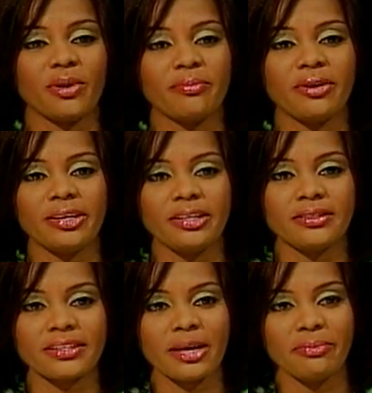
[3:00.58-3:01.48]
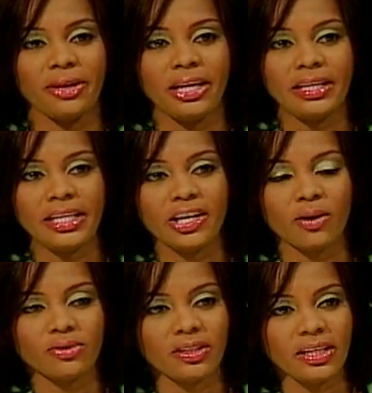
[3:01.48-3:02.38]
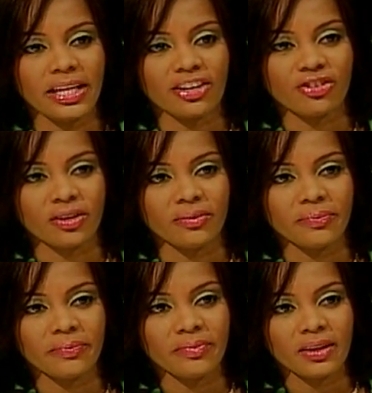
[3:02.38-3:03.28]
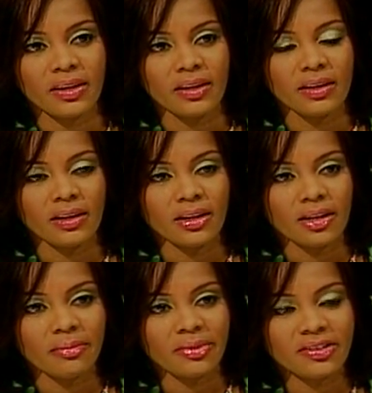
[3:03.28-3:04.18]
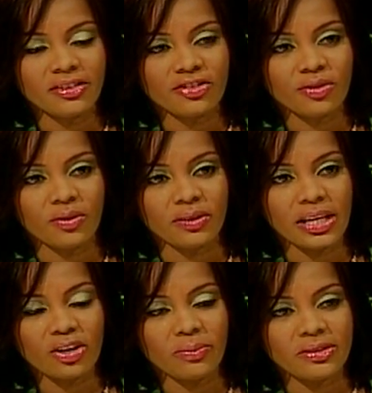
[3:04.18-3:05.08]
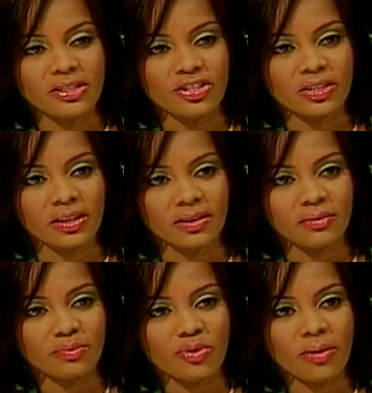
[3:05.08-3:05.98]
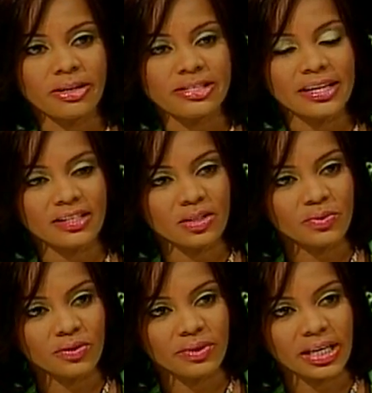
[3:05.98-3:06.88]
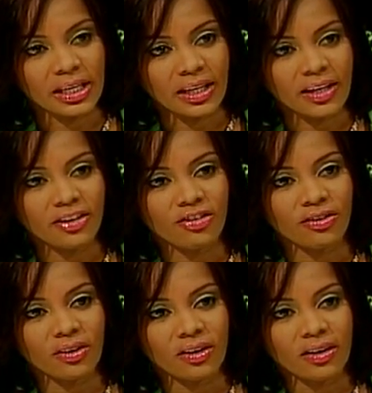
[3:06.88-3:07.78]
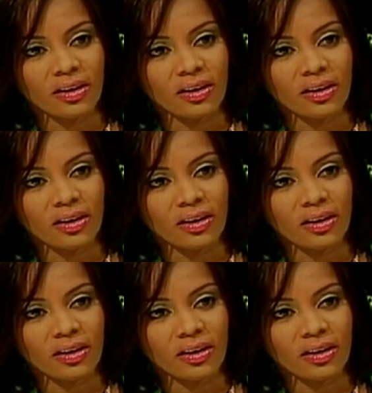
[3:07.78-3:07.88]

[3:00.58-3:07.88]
I remember in his campaign leading up to the election, Mr. Shaw, then opposition, promised that he would re-engage